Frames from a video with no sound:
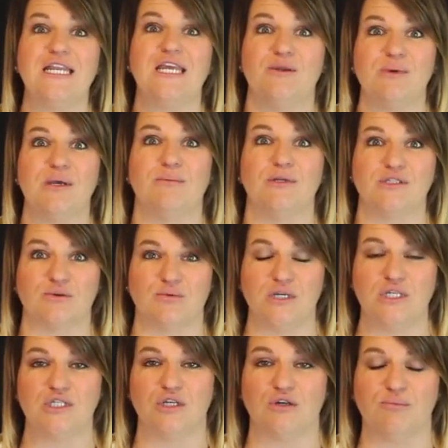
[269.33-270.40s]
going to be able to
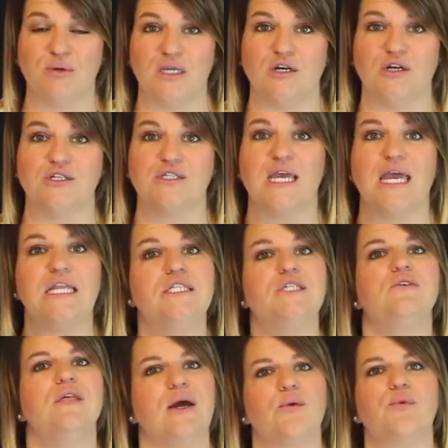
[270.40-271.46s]
reach their peers and do
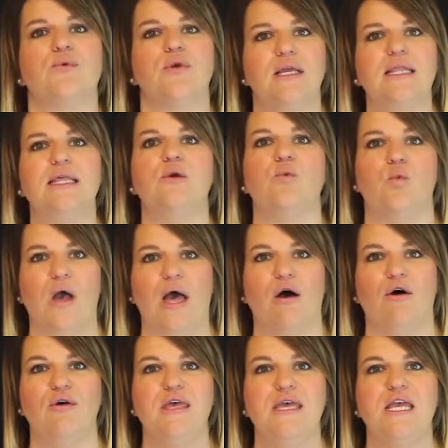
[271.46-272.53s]
that really
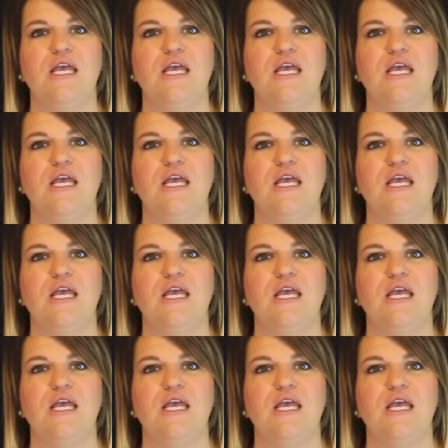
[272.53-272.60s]
well.